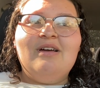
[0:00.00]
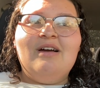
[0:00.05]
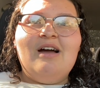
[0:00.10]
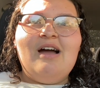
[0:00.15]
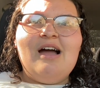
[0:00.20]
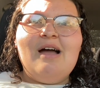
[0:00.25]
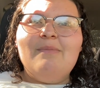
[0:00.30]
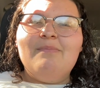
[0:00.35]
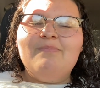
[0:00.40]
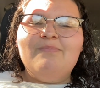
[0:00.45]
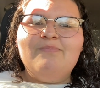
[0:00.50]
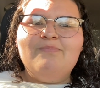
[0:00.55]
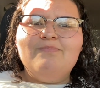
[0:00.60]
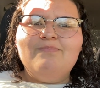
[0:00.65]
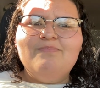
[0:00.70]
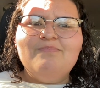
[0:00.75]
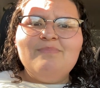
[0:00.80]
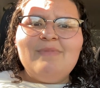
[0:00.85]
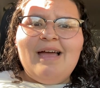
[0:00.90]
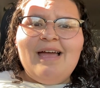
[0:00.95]
um,
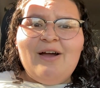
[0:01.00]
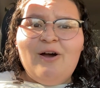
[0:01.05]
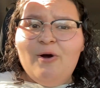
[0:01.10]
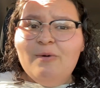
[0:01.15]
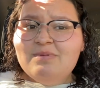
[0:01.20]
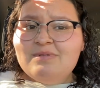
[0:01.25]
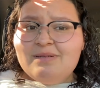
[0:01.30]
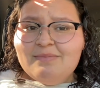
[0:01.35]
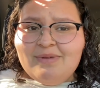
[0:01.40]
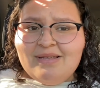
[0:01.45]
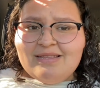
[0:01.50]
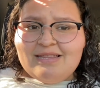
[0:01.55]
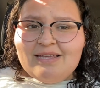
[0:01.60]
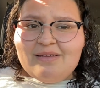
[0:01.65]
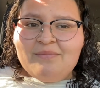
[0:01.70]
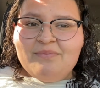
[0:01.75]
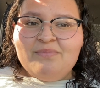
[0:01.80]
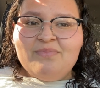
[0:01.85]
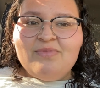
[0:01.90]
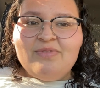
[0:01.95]
I hope to meet
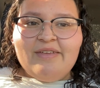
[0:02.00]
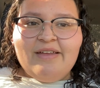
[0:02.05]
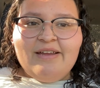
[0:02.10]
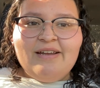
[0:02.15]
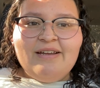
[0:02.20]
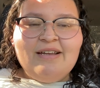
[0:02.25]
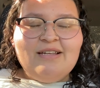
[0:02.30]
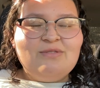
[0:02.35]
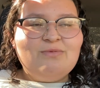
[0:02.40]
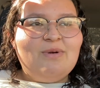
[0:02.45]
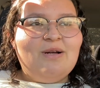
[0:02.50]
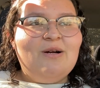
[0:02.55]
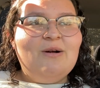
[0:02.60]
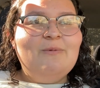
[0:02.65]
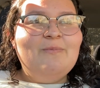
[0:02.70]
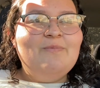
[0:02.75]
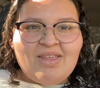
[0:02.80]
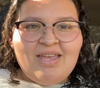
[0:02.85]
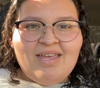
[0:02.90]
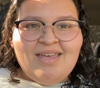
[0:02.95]
them there as well.
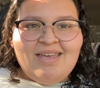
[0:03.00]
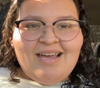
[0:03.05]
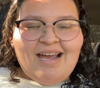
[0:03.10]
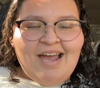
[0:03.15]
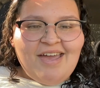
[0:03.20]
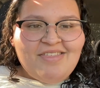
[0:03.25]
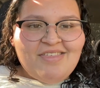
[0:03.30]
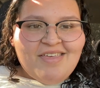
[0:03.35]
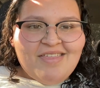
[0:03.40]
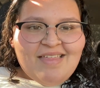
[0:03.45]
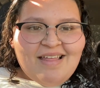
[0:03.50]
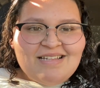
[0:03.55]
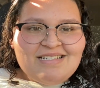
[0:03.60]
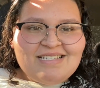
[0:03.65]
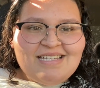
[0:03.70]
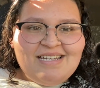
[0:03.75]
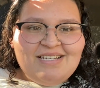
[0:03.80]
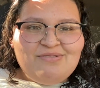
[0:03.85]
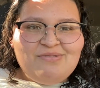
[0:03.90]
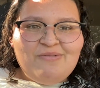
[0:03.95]
I think that's
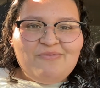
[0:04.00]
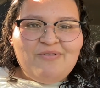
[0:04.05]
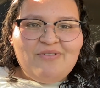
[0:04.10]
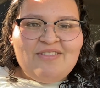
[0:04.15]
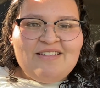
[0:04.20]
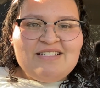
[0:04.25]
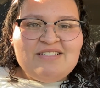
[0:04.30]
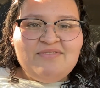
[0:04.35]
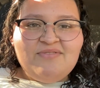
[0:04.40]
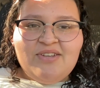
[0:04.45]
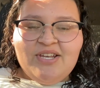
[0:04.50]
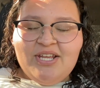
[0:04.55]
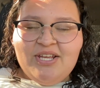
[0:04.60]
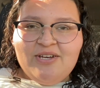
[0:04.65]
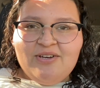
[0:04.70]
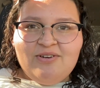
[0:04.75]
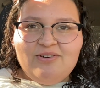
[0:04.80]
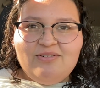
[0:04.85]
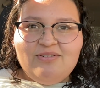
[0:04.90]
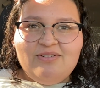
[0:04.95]
going to do it for this
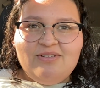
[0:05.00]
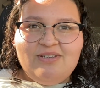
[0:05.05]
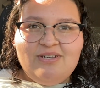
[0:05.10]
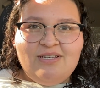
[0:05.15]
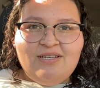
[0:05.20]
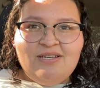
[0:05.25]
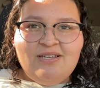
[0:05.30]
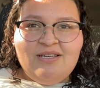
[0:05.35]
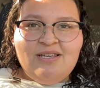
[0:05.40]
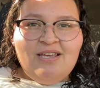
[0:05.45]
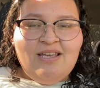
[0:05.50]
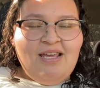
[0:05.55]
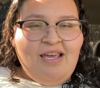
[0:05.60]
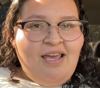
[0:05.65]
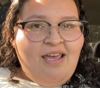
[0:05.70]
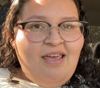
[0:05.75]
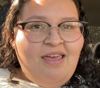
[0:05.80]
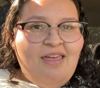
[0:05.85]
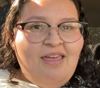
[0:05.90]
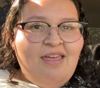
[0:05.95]
video.
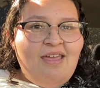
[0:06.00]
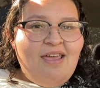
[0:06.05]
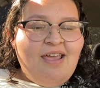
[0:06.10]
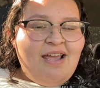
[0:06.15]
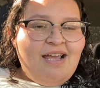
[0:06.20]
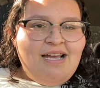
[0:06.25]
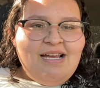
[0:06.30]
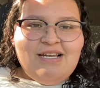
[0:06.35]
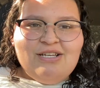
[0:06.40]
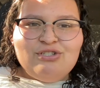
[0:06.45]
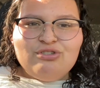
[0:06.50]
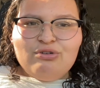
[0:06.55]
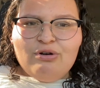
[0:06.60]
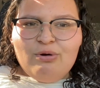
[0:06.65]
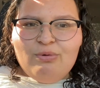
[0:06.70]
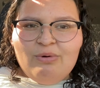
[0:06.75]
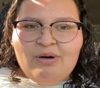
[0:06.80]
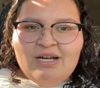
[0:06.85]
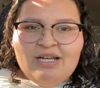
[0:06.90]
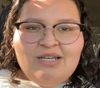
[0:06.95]
A uh, short
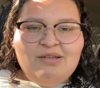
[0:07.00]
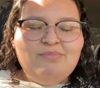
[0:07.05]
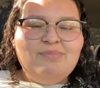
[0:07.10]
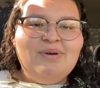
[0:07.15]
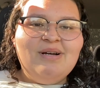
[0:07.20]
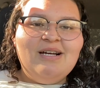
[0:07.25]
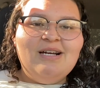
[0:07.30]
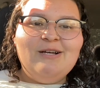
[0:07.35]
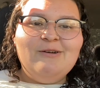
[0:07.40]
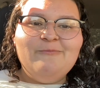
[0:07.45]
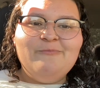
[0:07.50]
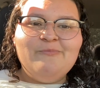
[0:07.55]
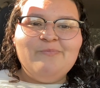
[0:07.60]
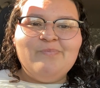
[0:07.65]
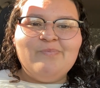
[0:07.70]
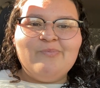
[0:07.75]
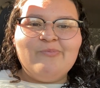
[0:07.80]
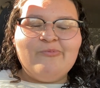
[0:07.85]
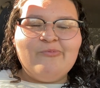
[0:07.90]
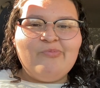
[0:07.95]
one, but
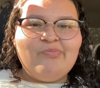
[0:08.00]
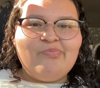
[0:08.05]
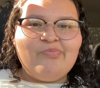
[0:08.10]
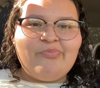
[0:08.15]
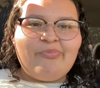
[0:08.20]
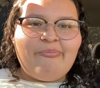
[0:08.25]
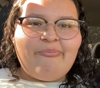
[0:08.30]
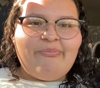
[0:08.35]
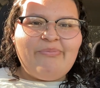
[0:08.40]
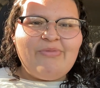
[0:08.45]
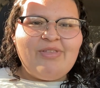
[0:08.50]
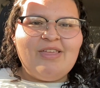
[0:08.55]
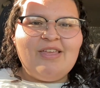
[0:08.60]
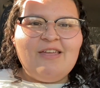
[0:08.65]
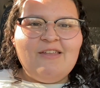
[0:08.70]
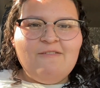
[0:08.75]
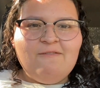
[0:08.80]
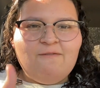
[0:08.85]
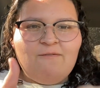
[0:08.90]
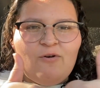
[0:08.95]

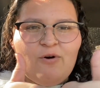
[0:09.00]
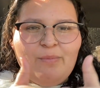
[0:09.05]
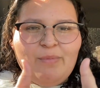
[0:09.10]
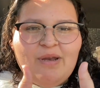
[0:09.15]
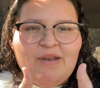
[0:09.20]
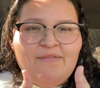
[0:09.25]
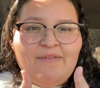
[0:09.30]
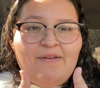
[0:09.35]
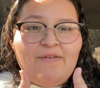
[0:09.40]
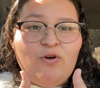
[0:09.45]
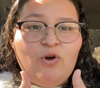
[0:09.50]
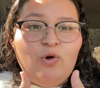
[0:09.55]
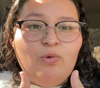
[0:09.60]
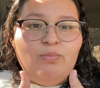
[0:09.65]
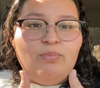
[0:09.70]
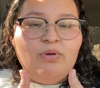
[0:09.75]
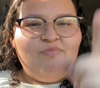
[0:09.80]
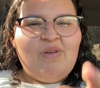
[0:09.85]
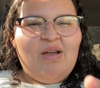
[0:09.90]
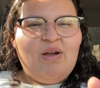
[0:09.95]
informative, I hope.
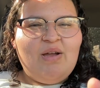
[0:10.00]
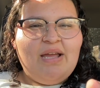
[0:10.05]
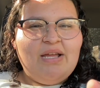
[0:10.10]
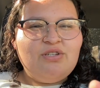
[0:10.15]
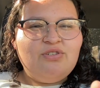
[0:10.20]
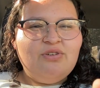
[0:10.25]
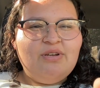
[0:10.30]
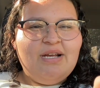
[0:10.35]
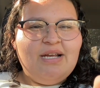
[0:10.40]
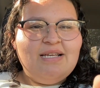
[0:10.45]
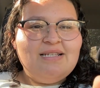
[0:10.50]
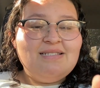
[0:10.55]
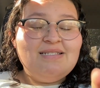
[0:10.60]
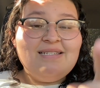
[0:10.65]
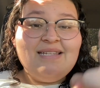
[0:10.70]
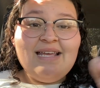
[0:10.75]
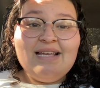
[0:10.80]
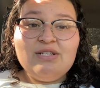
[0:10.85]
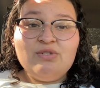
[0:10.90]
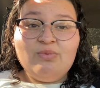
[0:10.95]
I'll catch you guys
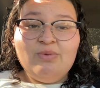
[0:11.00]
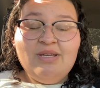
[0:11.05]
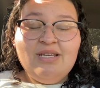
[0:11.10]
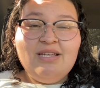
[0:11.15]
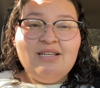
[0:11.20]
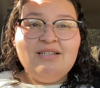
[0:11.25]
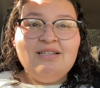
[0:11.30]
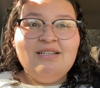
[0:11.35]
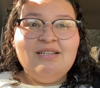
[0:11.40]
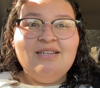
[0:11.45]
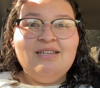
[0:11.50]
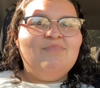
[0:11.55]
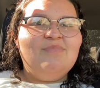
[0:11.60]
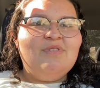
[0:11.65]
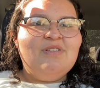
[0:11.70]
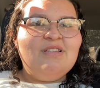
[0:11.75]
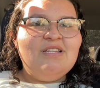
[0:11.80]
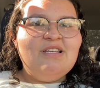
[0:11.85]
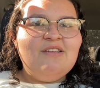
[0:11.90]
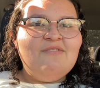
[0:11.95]
next week.
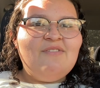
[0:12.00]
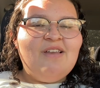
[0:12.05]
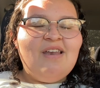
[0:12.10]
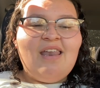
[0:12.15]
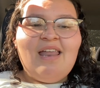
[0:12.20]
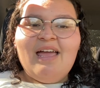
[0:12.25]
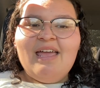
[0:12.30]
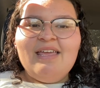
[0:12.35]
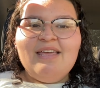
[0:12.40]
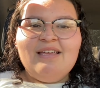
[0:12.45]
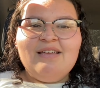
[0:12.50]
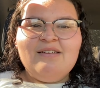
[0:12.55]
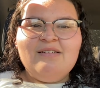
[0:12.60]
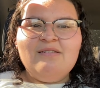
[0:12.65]
Leave a like,